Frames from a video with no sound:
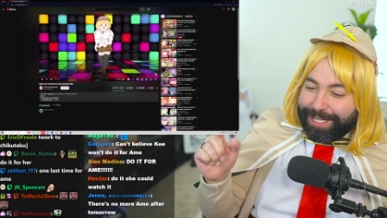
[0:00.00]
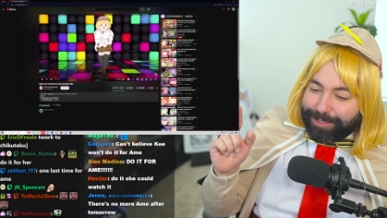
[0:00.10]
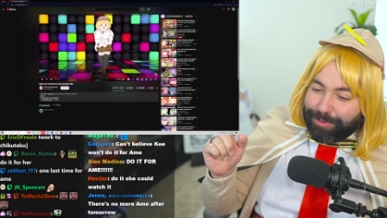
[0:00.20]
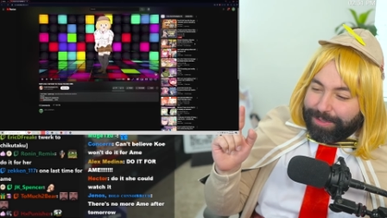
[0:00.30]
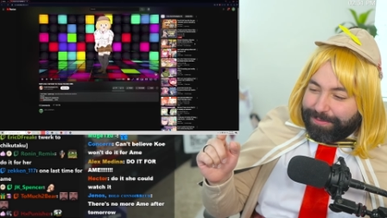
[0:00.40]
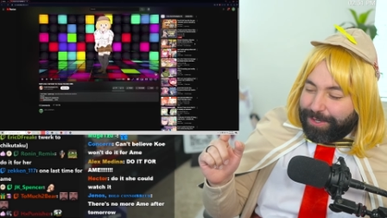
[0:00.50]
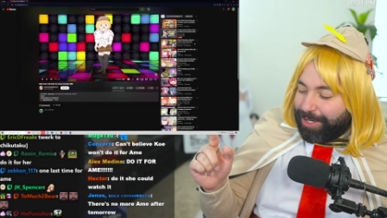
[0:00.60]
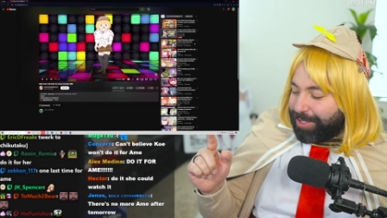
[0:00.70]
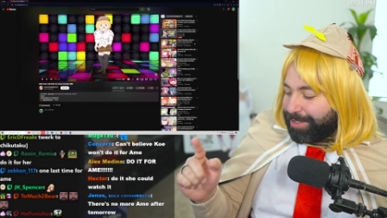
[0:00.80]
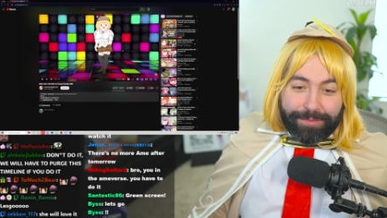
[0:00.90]
I'll do it for
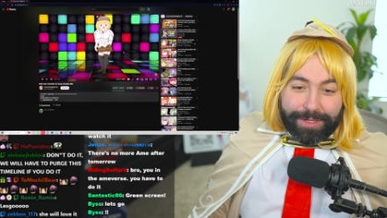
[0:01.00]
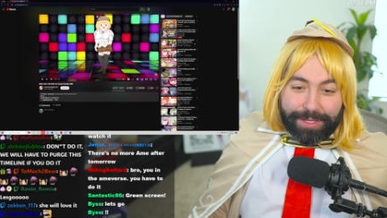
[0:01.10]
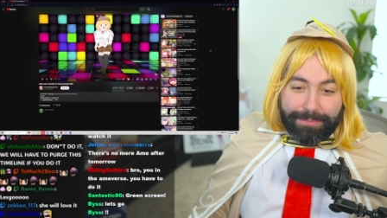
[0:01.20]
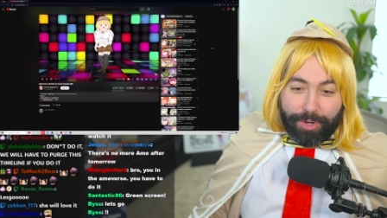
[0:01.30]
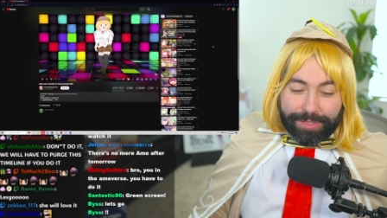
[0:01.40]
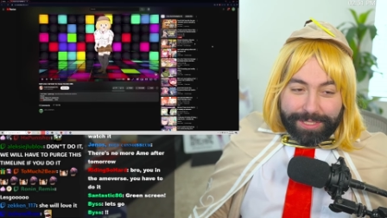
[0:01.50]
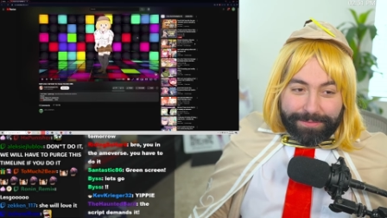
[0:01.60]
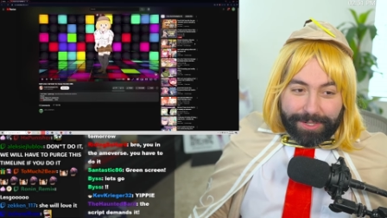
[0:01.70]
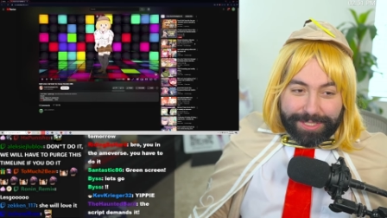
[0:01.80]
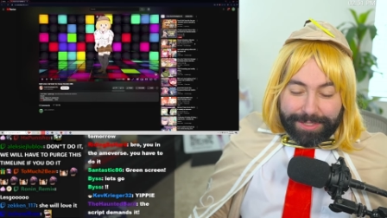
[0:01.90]
her. One of the
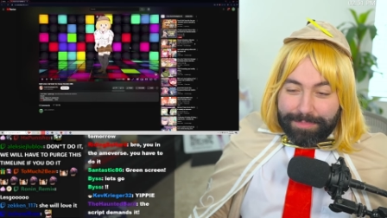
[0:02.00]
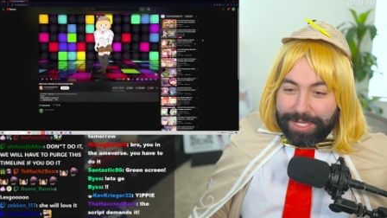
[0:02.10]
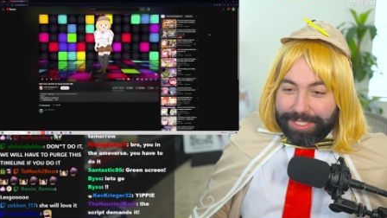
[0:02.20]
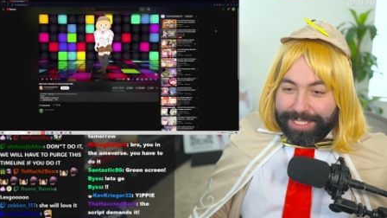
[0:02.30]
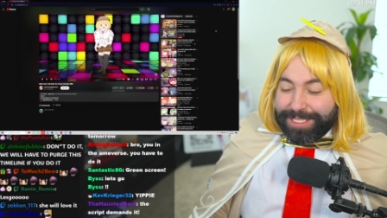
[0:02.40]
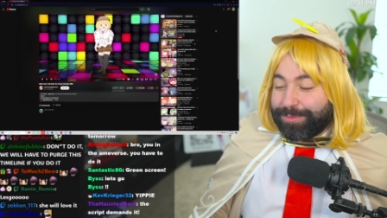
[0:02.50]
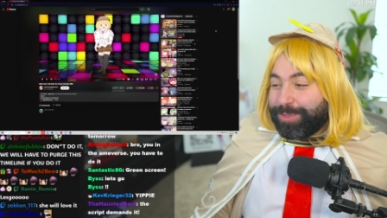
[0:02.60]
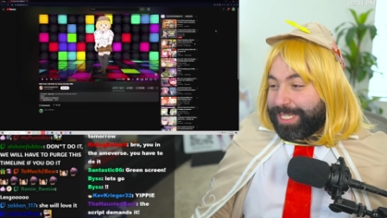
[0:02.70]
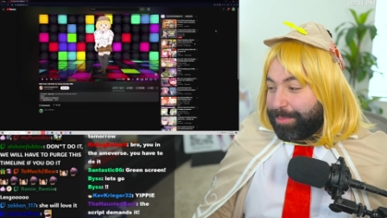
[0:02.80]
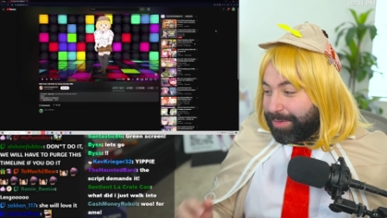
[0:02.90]
multiverse Amelias
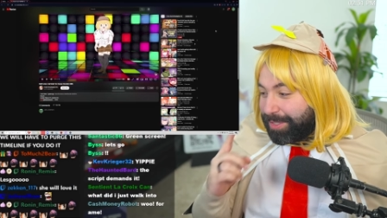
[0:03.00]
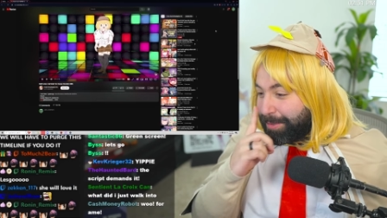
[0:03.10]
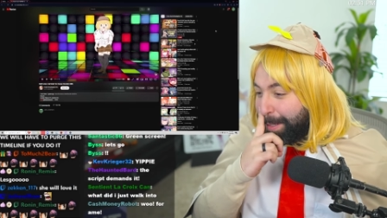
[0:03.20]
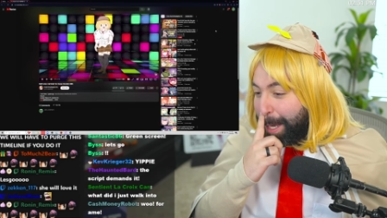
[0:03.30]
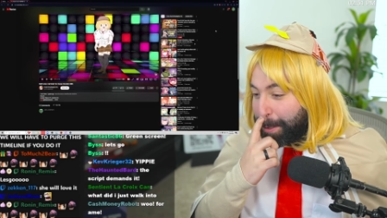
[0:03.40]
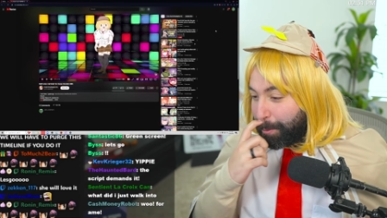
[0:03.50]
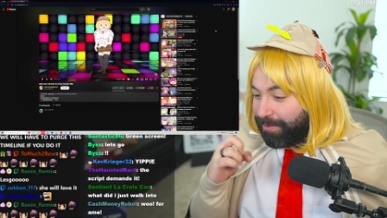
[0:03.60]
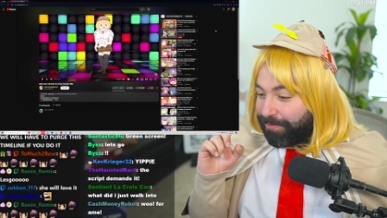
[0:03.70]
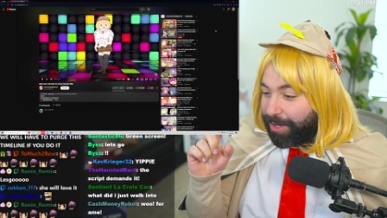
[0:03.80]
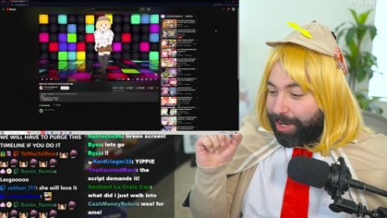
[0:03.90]
was able to do it. I'll do
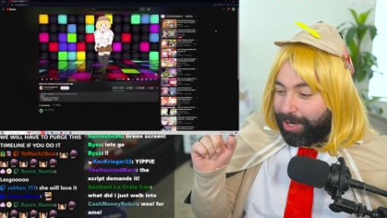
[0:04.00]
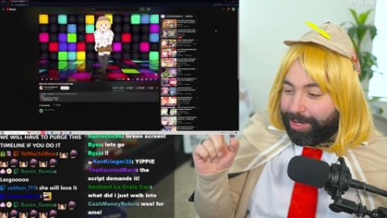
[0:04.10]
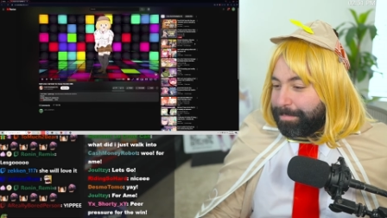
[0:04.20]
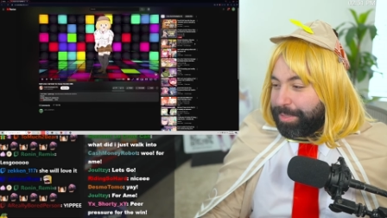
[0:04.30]
it for her.